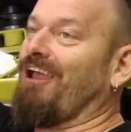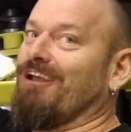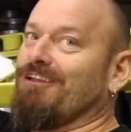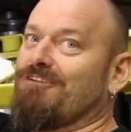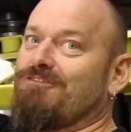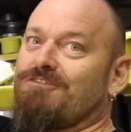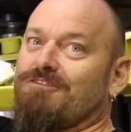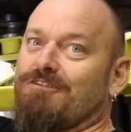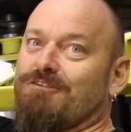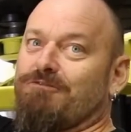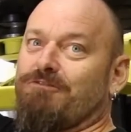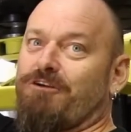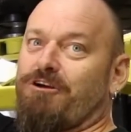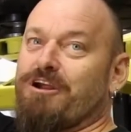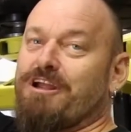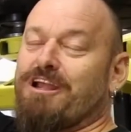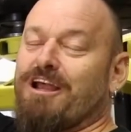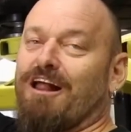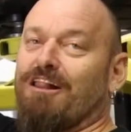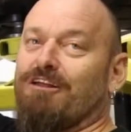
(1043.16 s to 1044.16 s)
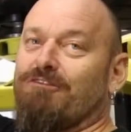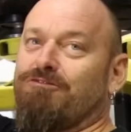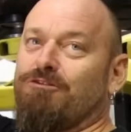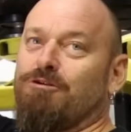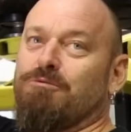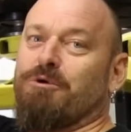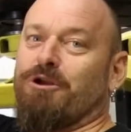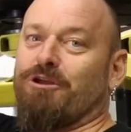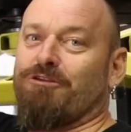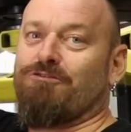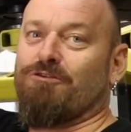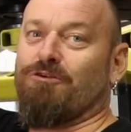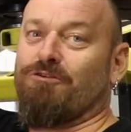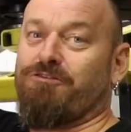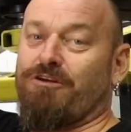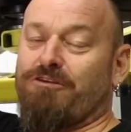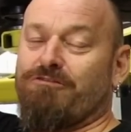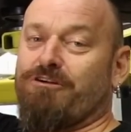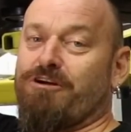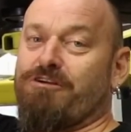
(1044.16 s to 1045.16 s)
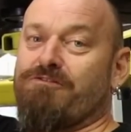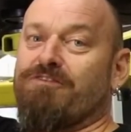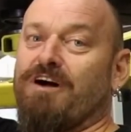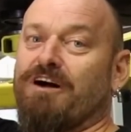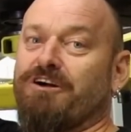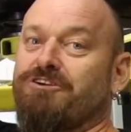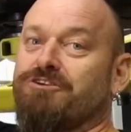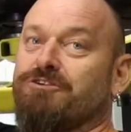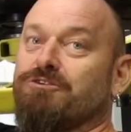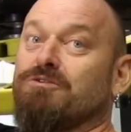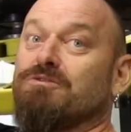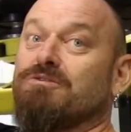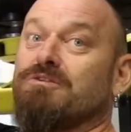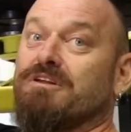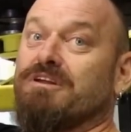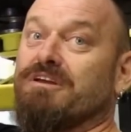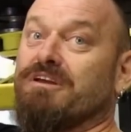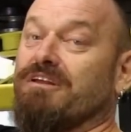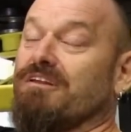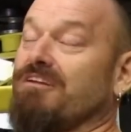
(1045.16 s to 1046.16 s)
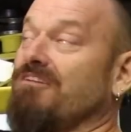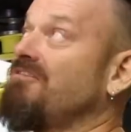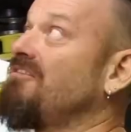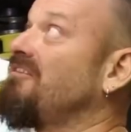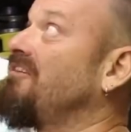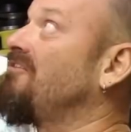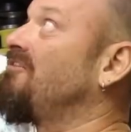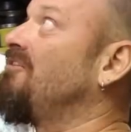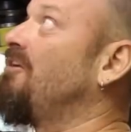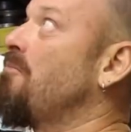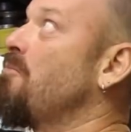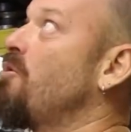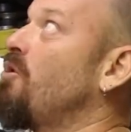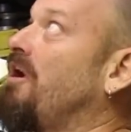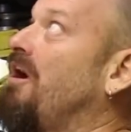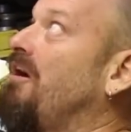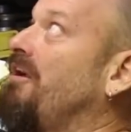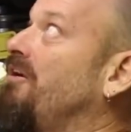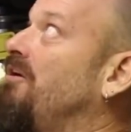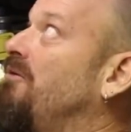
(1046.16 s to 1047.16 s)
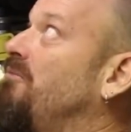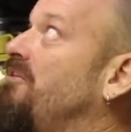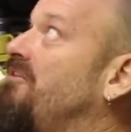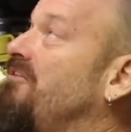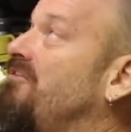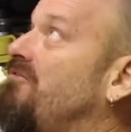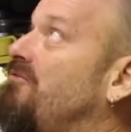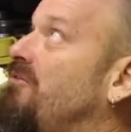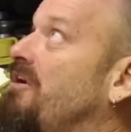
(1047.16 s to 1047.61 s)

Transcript: it's very colourful, but it's also very functional is there's a lot more going on with this